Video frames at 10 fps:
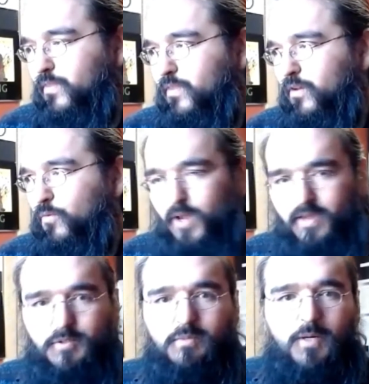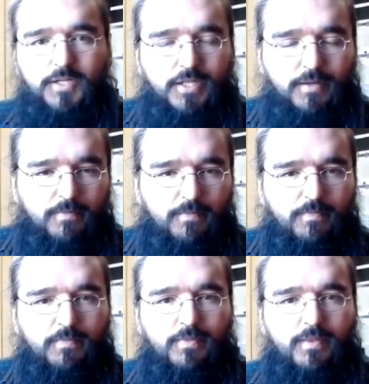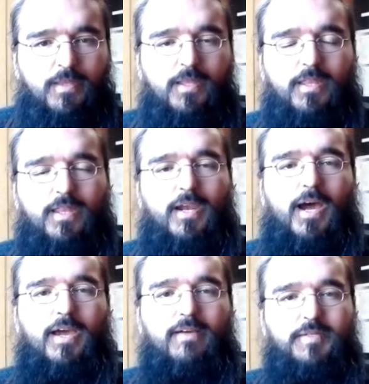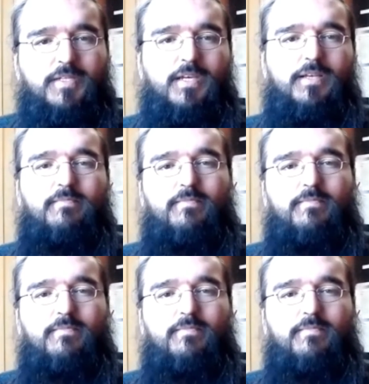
a way of smudging that I have seen